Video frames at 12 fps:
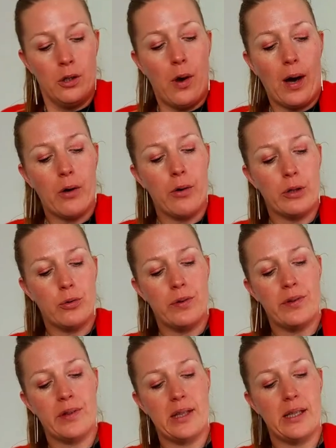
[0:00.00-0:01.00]
You are going
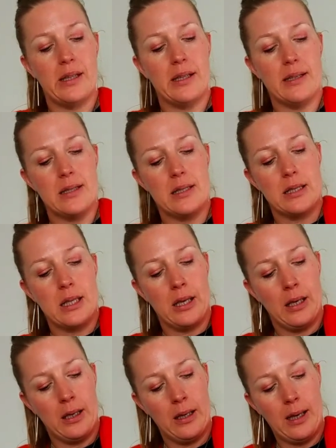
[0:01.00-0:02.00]
to see this
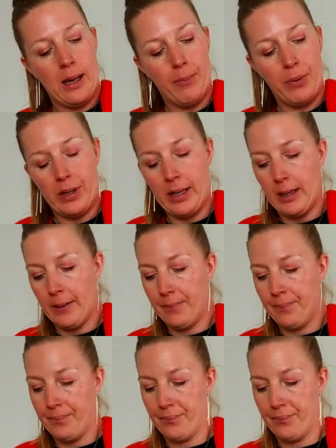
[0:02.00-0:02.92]
happening.